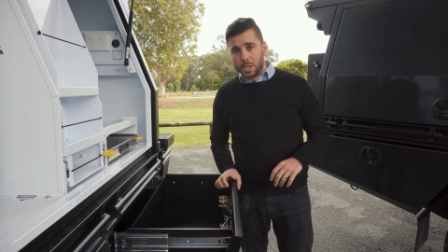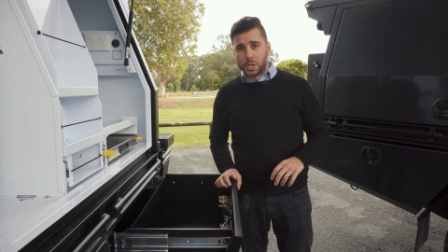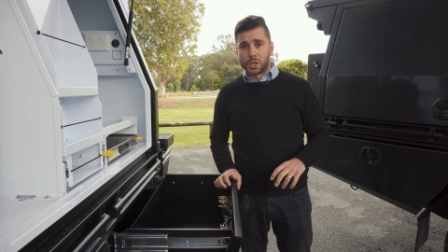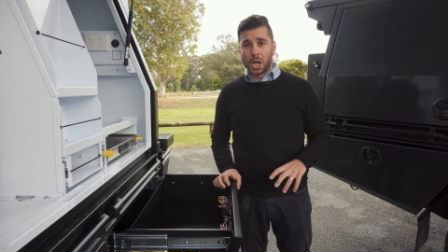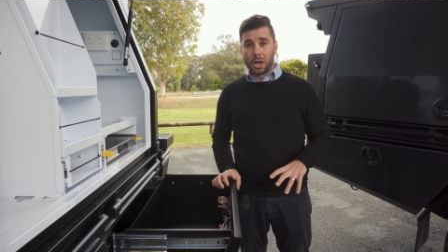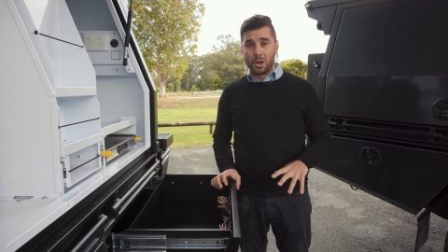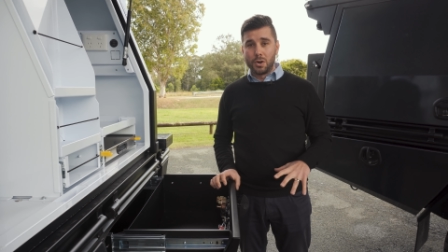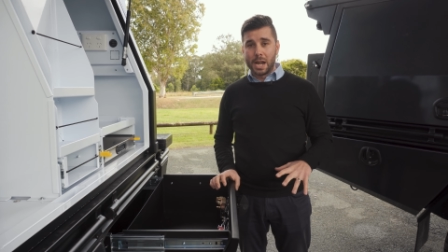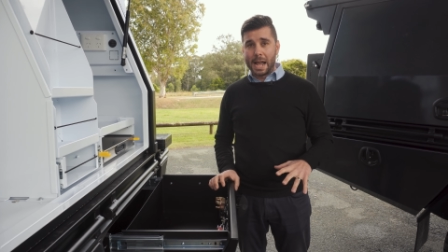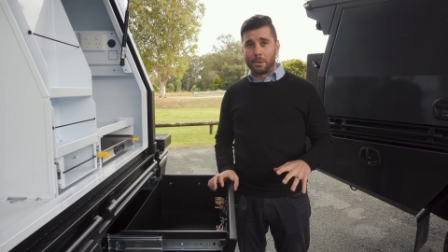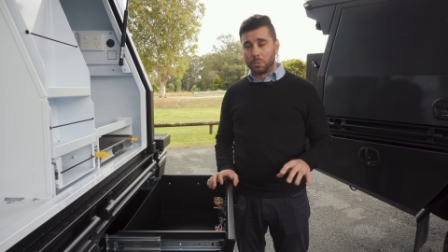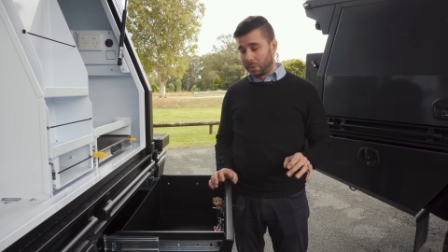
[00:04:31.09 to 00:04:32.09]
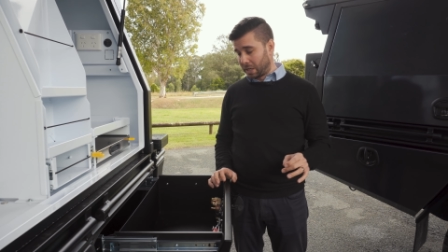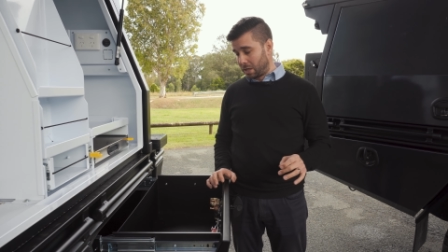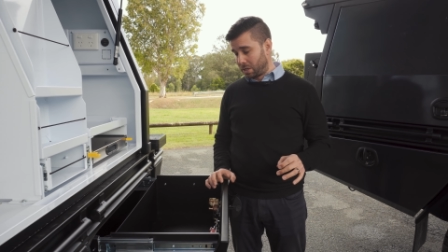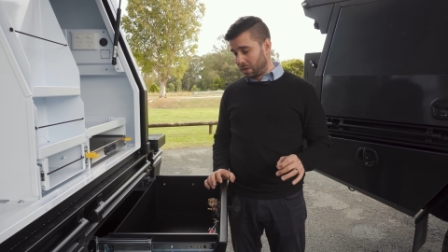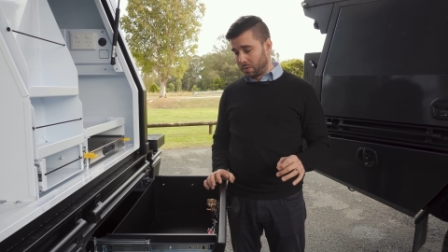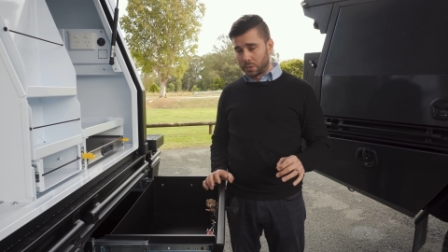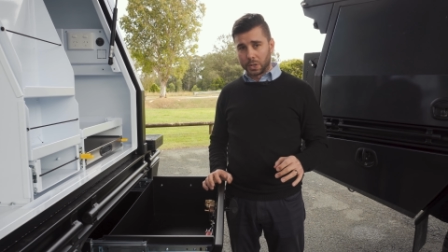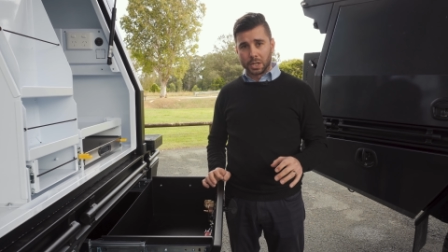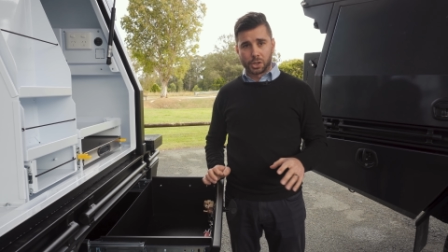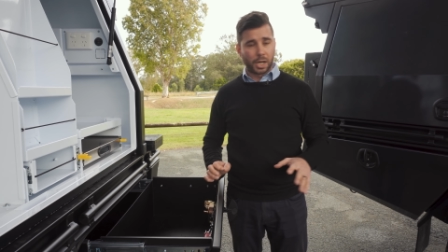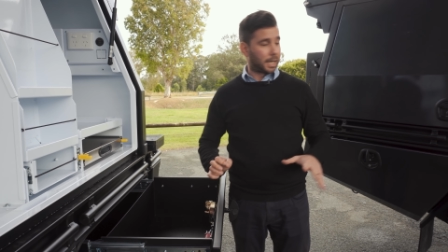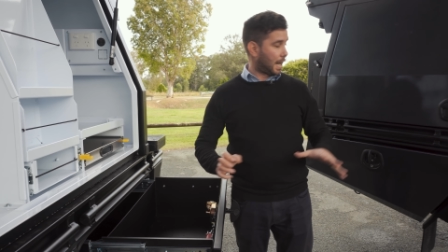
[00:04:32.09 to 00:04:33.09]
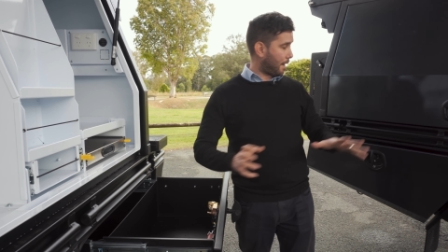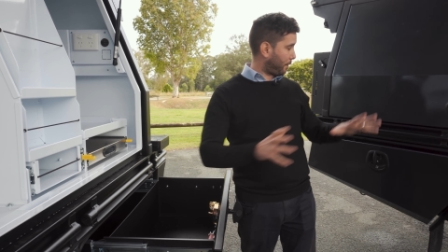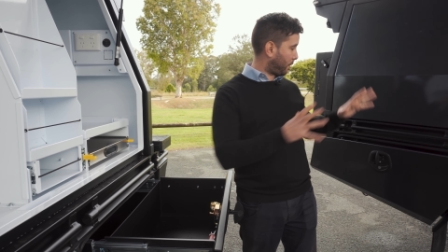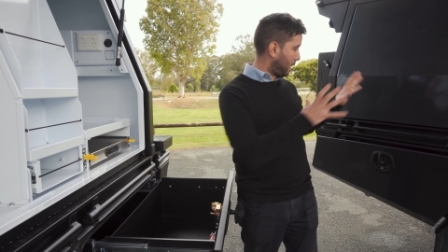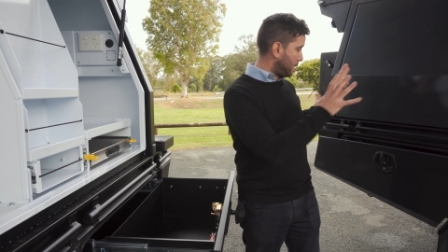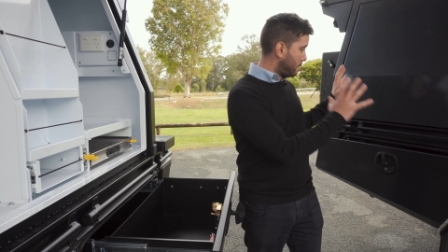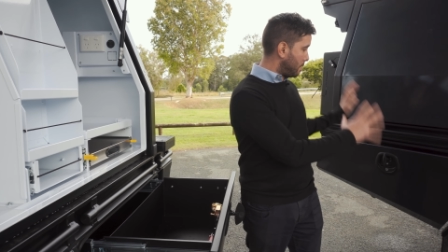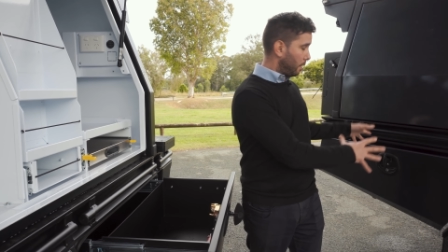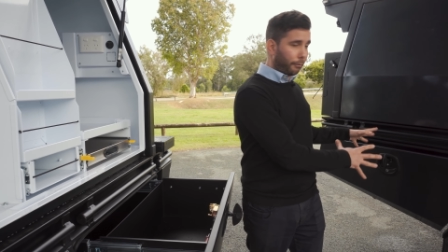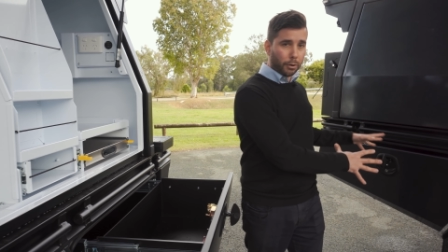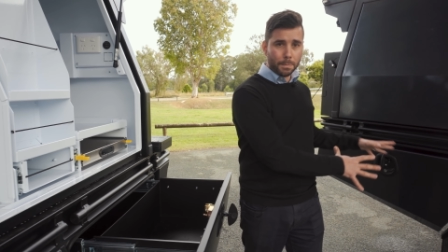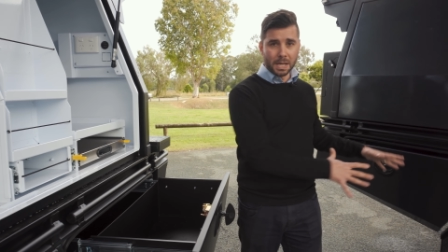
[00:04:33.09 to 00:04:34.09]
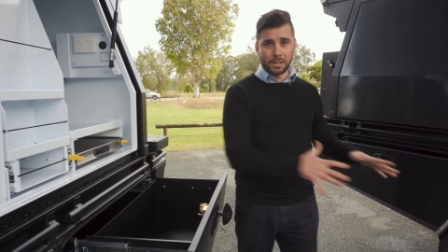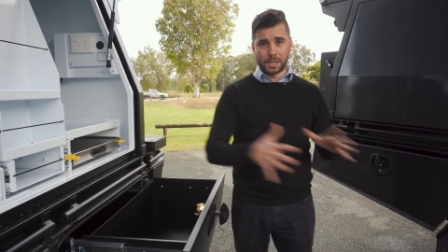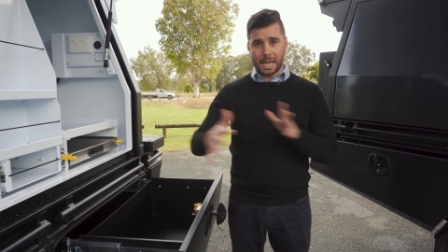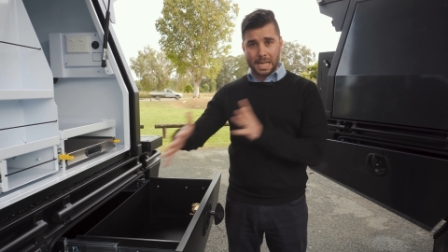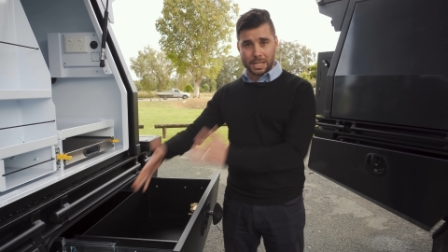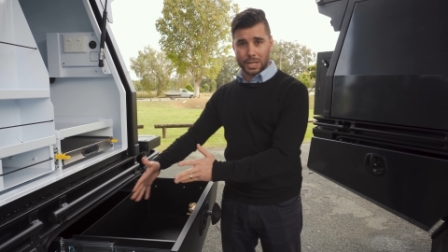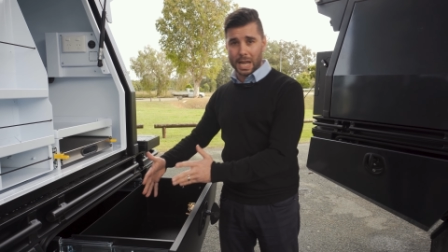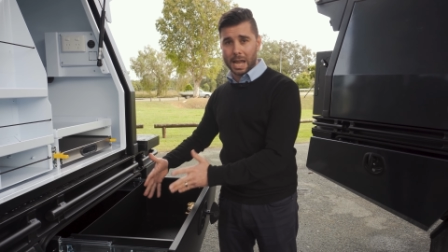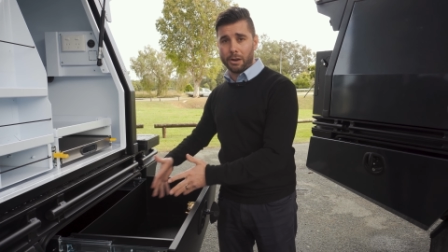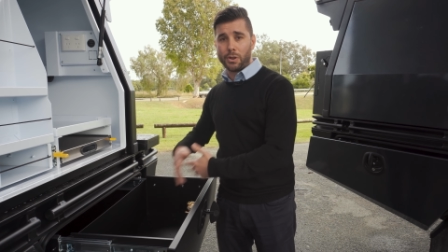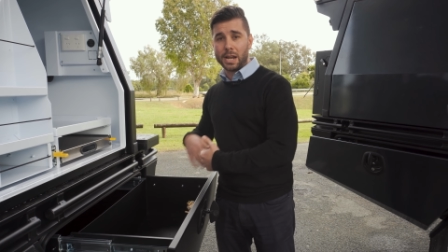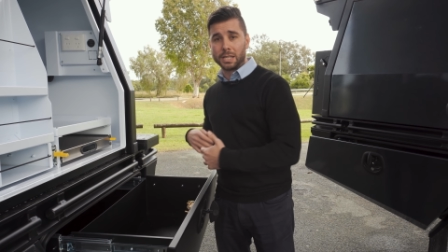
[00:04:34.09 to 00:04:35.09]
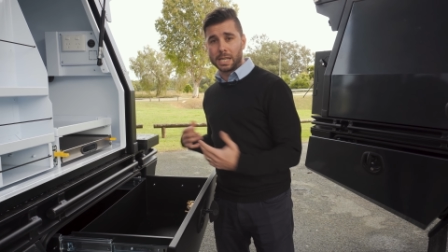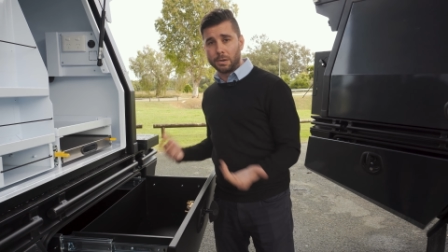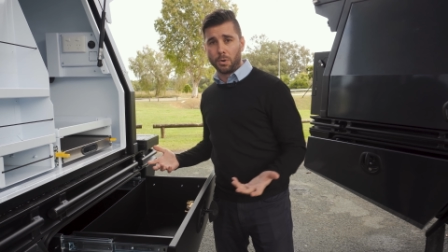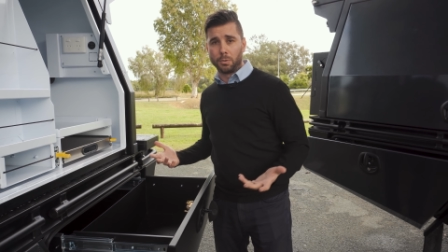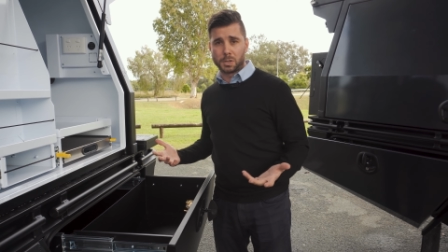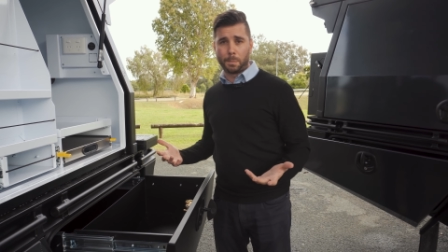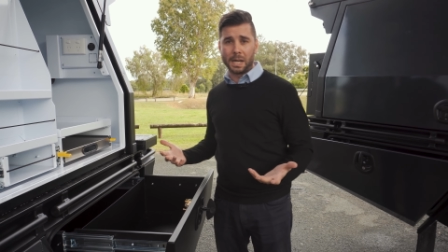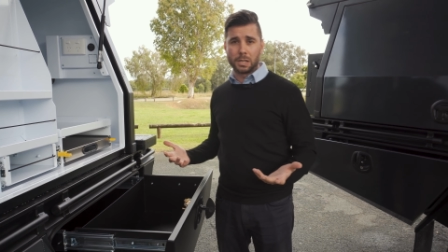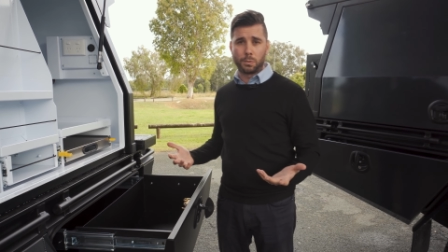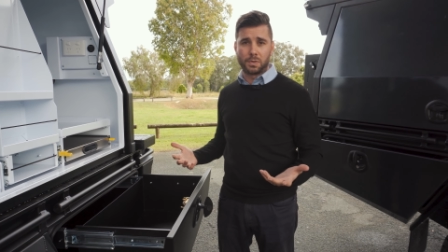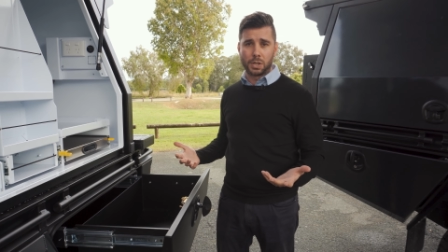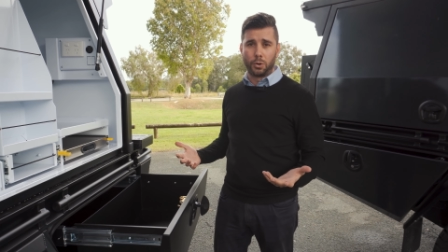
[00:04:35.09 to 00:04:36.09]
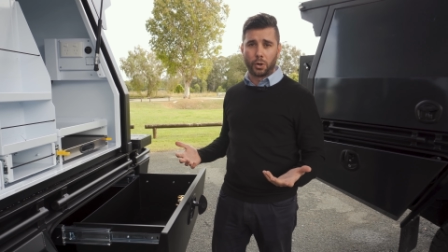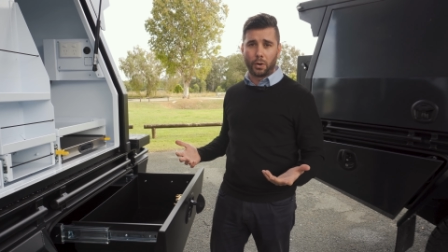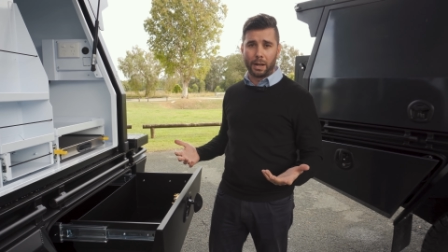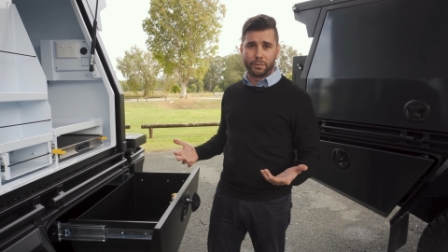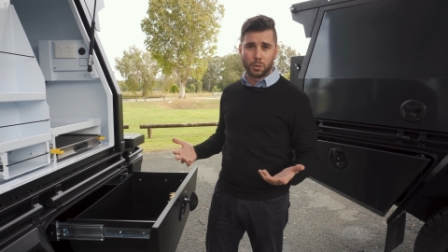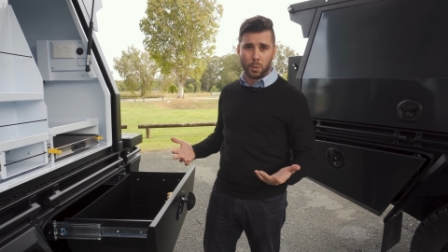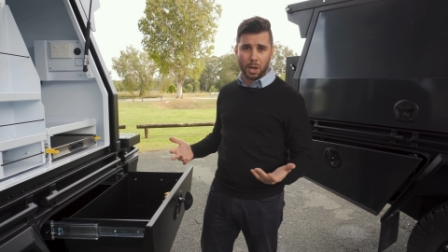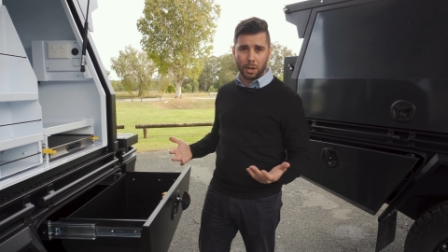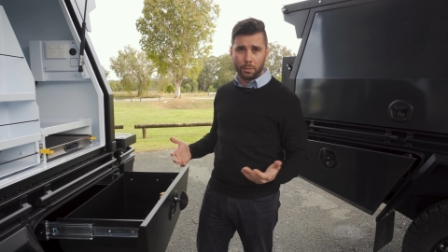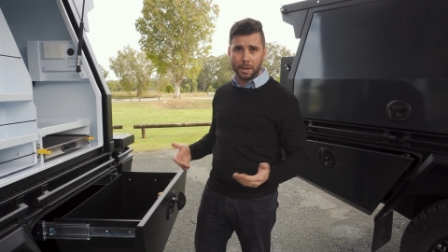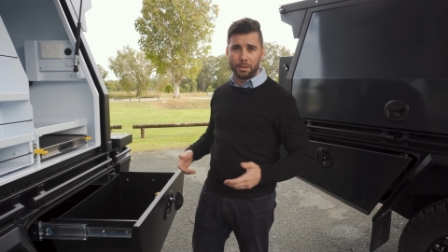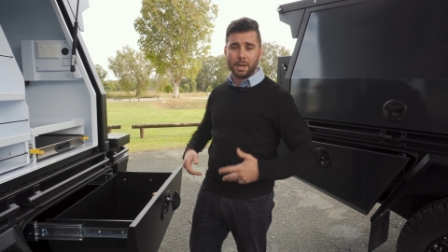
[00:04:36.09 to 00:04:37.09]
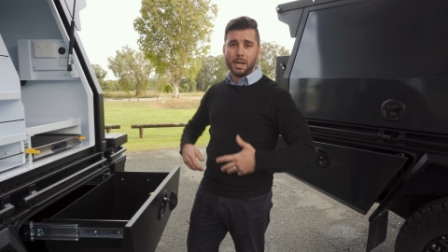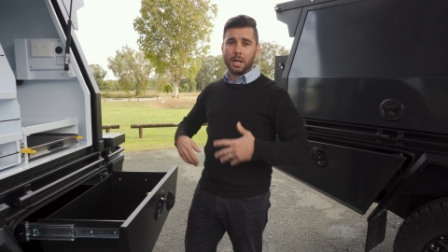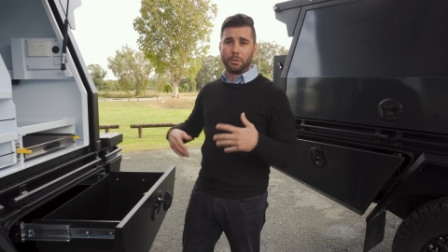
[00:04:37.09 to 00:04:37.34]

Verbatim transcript: So now what we're going to do is we're going to chuck everything from this into here and then see what space we've still got left to work with.